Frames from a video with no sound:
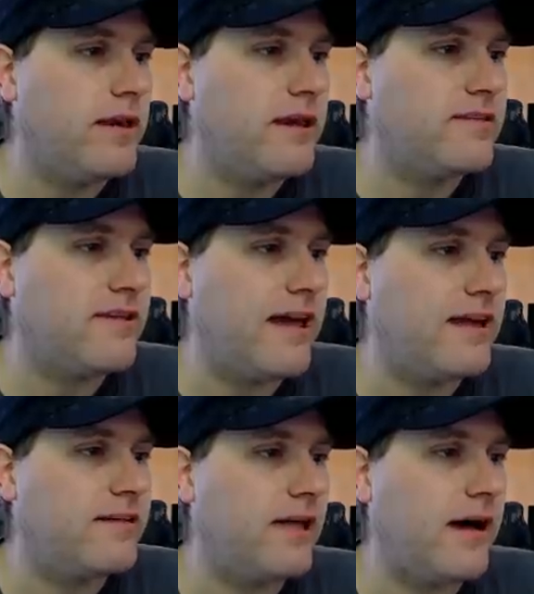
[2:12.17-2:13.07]
he
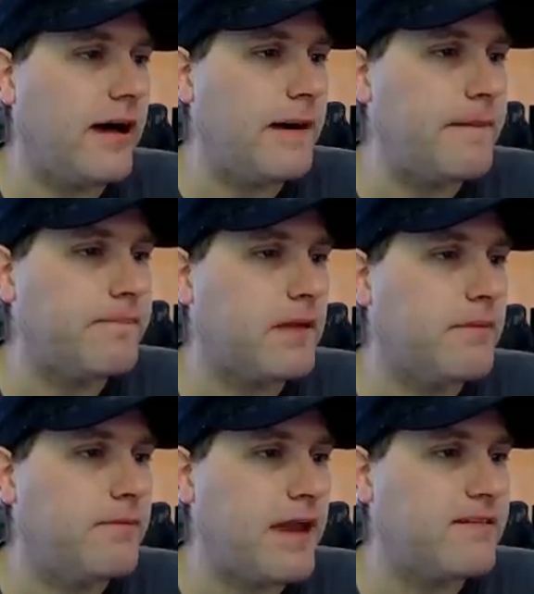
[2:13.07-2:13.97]
said um,
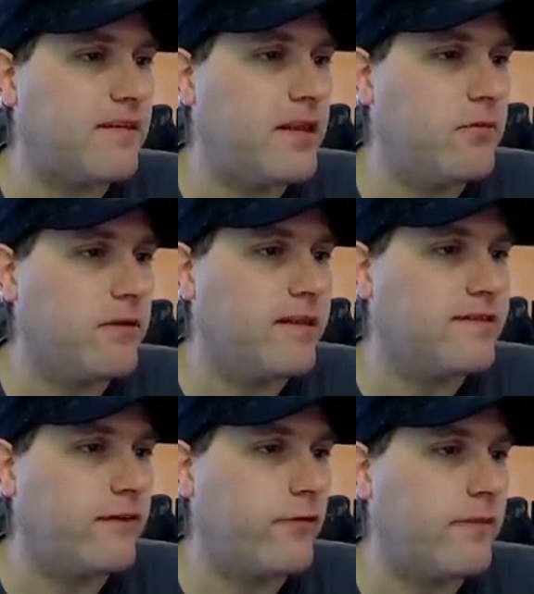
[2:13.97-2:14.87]
basically he
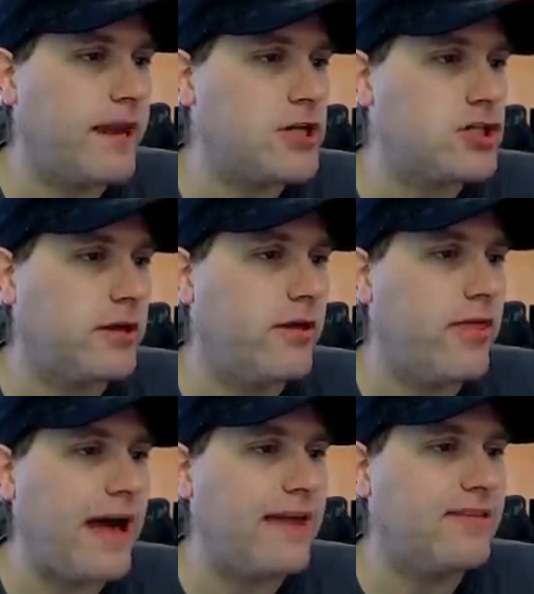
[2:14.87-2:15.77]
released information
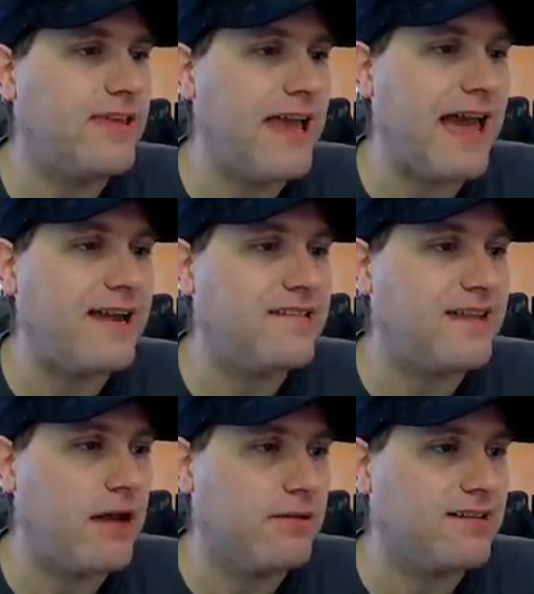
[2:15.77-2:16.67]
that the
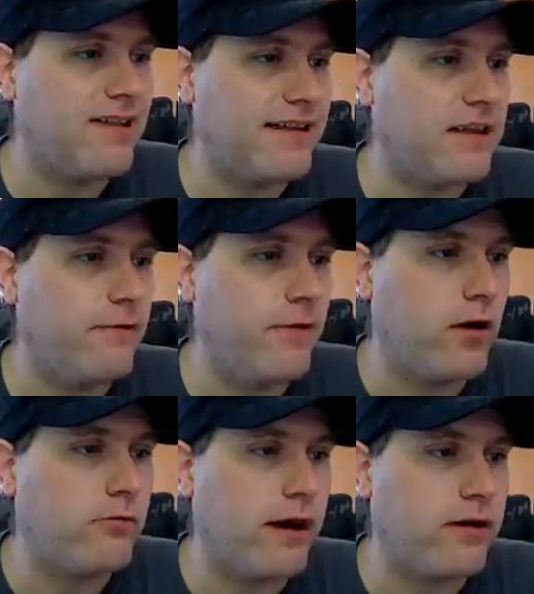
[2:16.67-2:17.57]
NSA was collecting
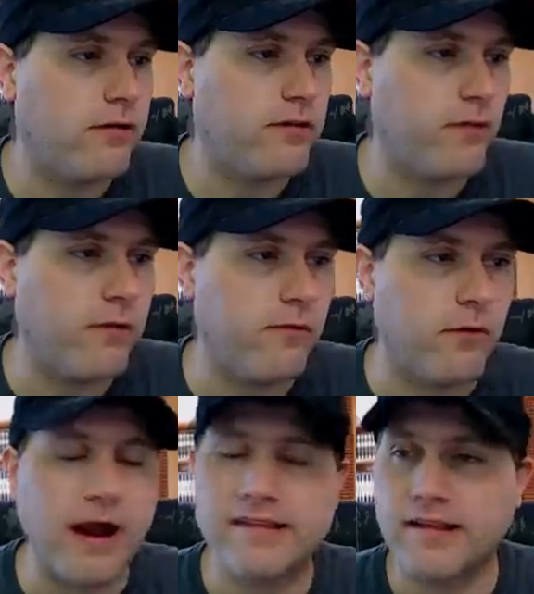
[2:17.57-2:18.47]
phone records from
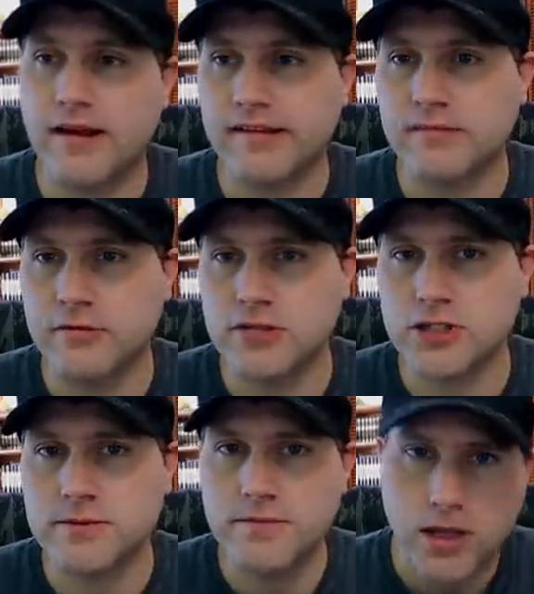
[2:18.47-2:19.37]
Verizon
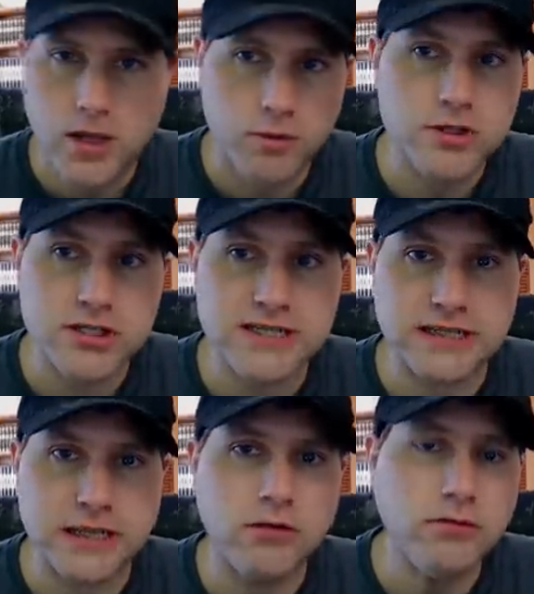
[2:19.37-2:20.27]
customers, which is
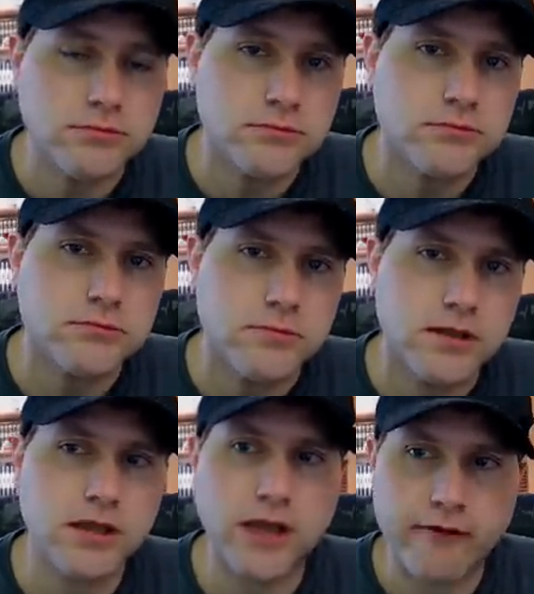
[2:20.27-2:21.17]
illegal.
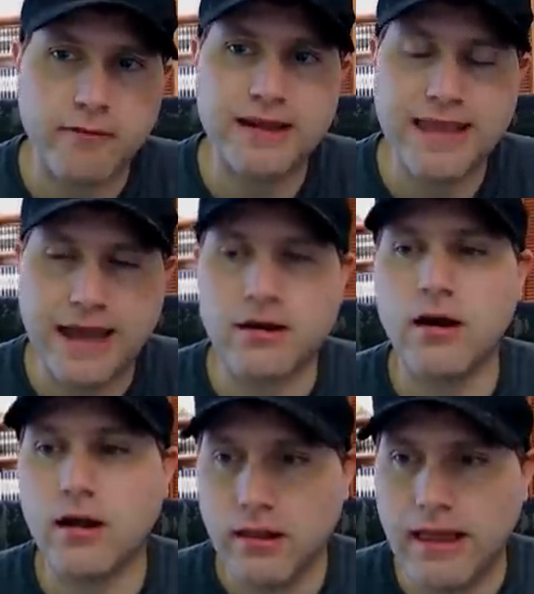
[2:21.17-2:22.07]
The government
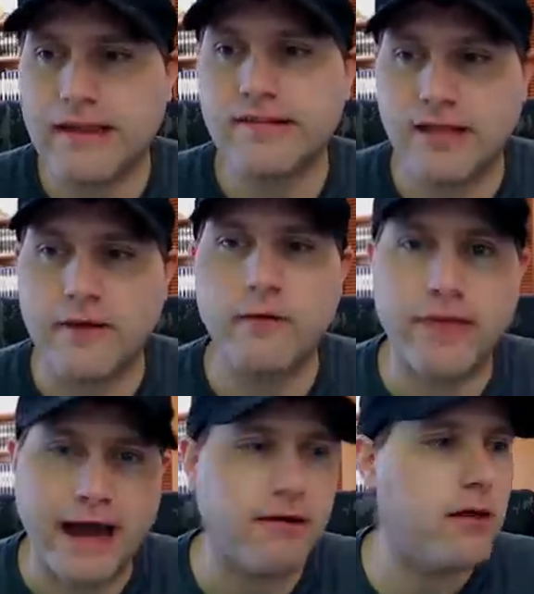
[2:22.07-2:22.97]
cannot collect stuff
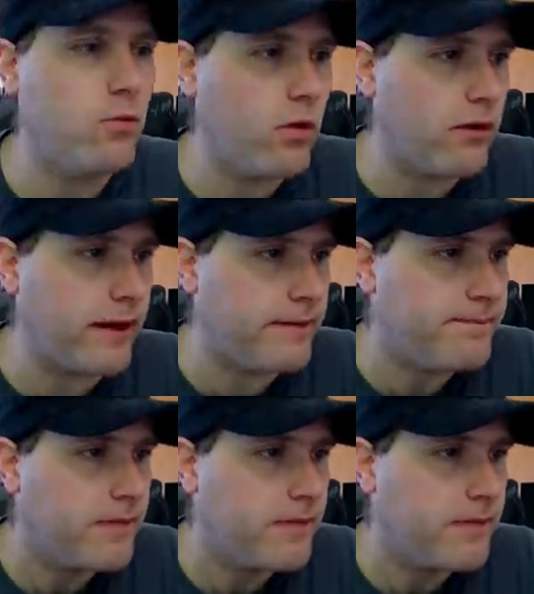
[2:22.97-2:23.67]
without a warrant.